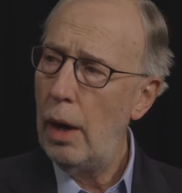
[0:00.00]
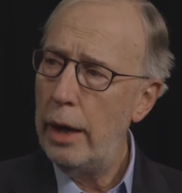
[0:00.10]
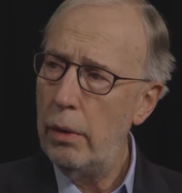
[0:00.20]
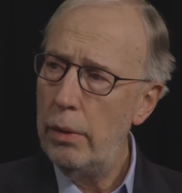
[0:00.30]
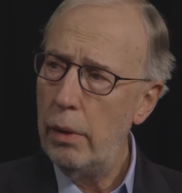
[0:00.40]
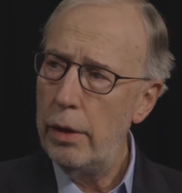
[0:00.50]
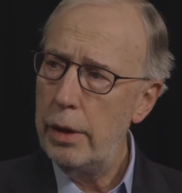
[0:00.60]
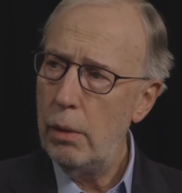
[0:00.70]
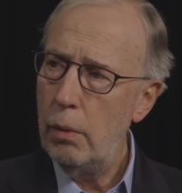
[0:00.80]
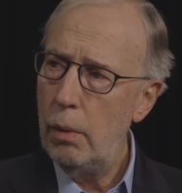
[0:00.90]
I don't know
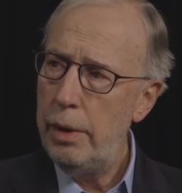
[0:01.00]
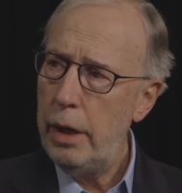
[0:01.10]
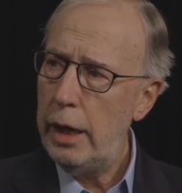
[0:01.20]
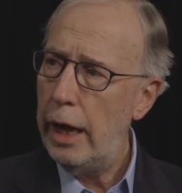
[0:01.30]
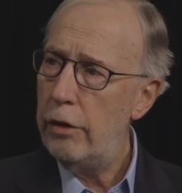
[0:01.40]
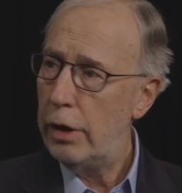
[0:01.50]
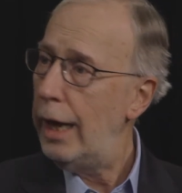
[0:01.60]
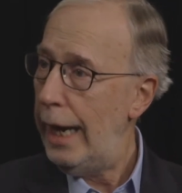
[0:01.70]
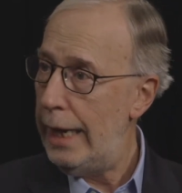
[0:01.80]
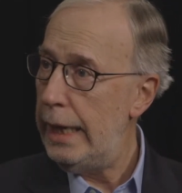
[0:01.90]
that will be as a
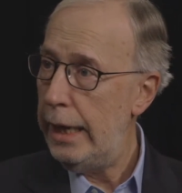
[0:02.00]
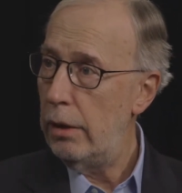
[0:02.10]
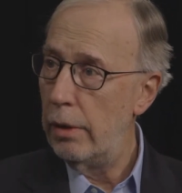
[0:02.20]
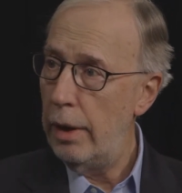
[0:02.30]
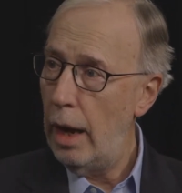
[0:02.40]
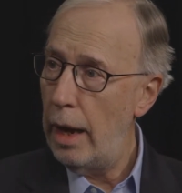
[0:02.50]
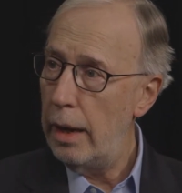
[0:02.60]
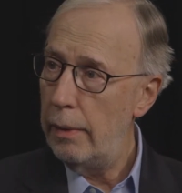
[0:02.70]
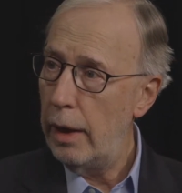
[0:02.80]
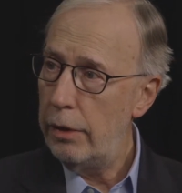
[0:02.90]
candidate or not,
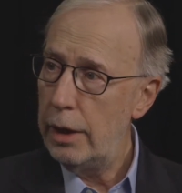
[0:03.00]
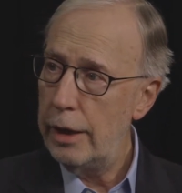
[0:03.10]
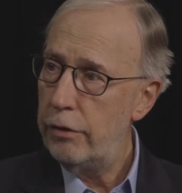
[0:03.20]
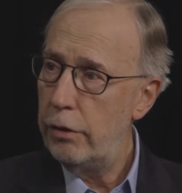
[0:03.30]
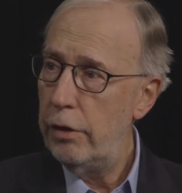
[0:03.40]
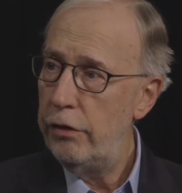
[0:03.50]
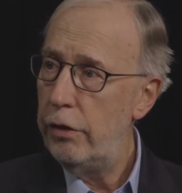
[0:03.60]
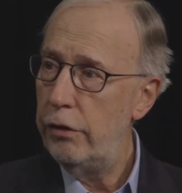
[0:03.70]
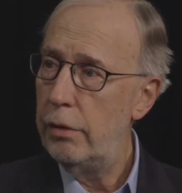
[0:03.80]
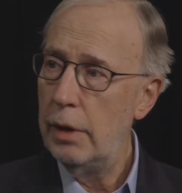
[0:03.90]
and I think that's a
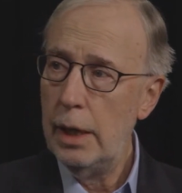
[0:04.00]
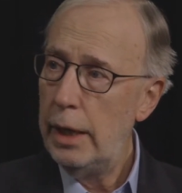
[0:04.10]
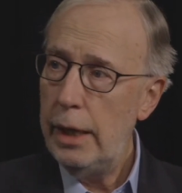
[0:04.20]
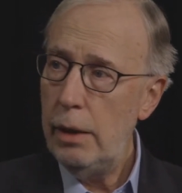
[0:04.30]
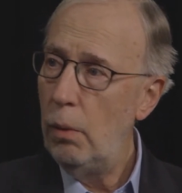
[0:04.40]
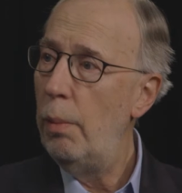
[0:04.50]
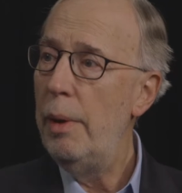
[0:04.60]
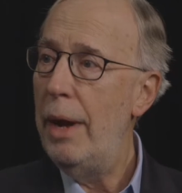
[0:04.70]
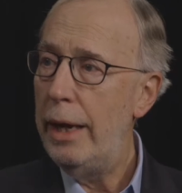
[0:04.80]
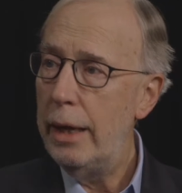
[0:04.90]
decision he will be
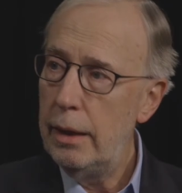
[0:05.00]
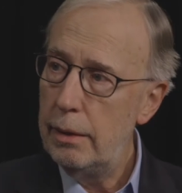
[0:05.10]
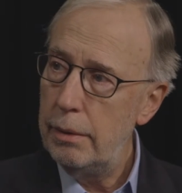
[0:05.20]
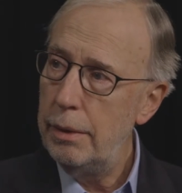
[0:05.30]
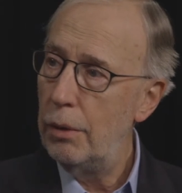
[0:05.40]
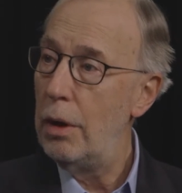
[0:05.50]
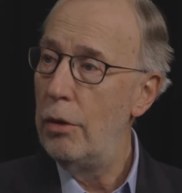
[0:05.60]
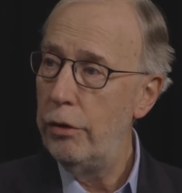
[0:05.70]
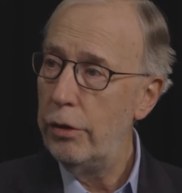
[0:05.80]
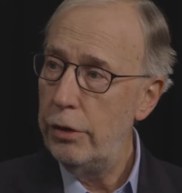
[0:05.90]
making
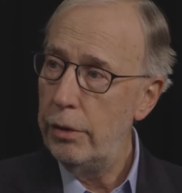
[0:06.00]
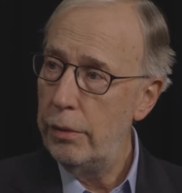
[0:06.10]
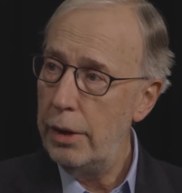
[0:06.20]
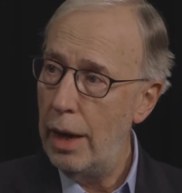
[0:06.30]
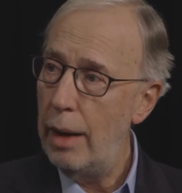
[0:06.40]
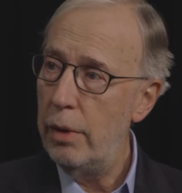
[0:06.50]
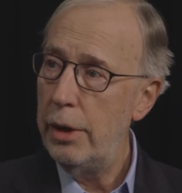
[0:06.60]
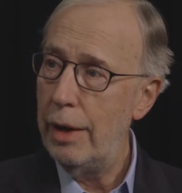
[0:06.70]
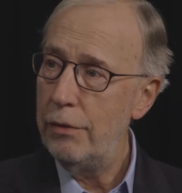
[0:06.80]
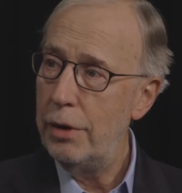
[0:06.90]
closer to the time when
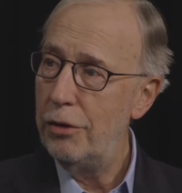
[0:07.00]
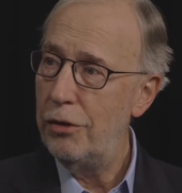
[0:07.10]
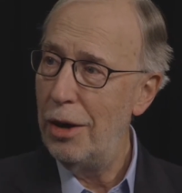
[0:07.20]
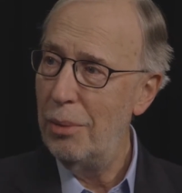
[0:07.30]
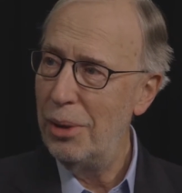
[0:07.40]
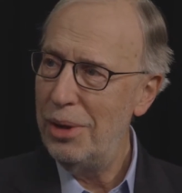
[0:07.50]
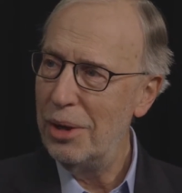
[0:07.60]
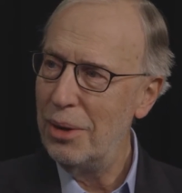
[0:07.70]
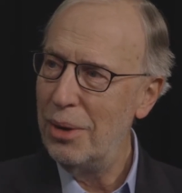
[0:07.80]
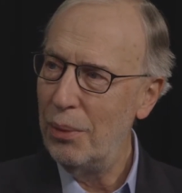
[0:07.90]
you have to decide whether you're
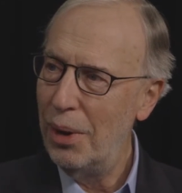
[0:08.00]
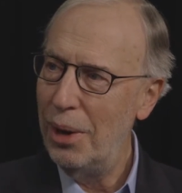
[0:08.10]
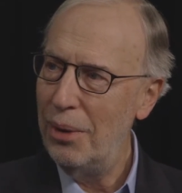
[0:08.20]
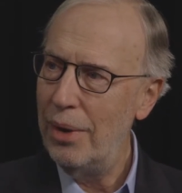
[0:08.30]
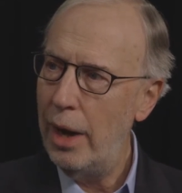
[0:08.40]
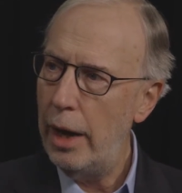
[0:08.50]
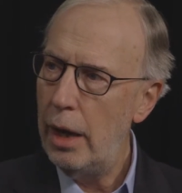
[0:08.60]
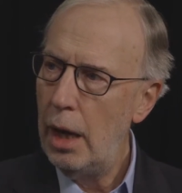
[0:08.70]
going to run or not.